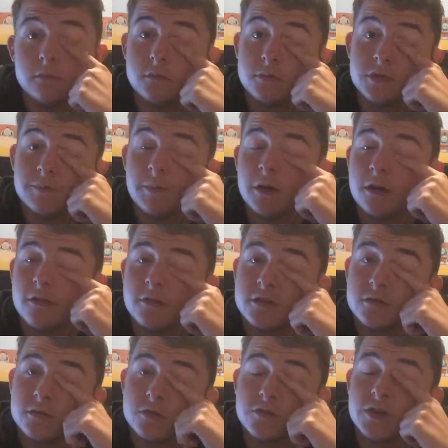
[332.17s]
Spa
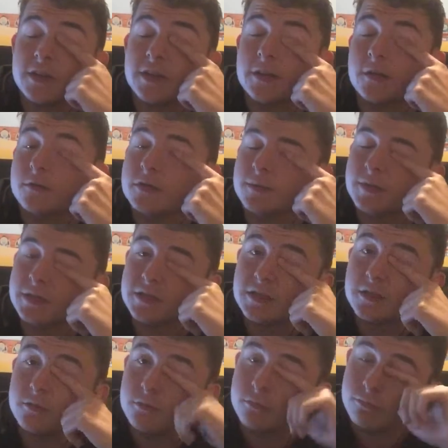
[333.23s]
isn't the track it used to be. It's
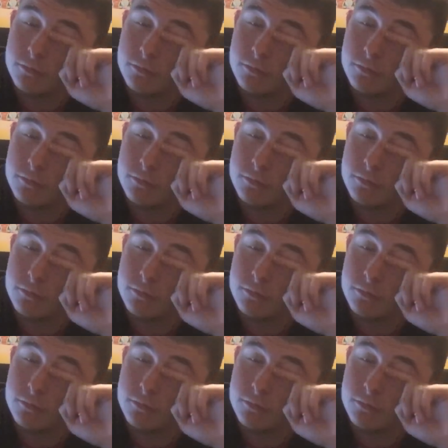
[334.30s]
still